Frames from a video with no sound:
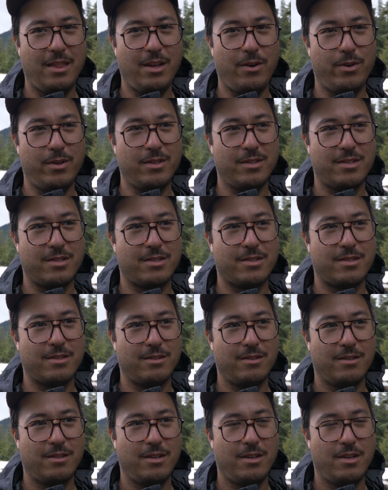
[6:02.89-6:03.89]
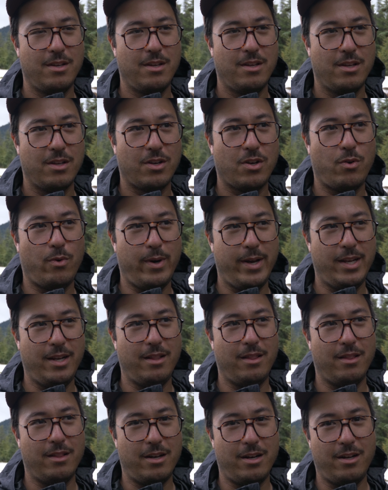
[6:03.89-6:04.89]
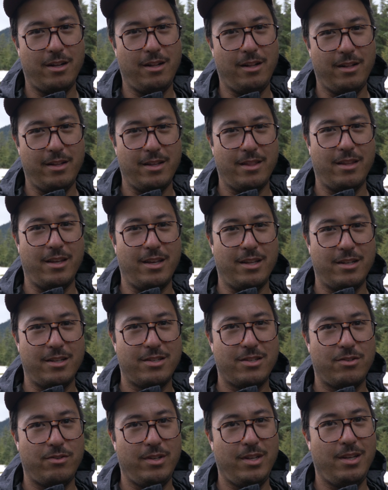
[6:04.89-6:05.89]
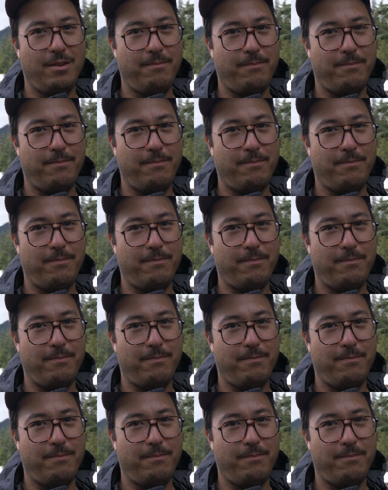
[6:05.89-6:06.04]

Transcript: there was quite a lull in the industry.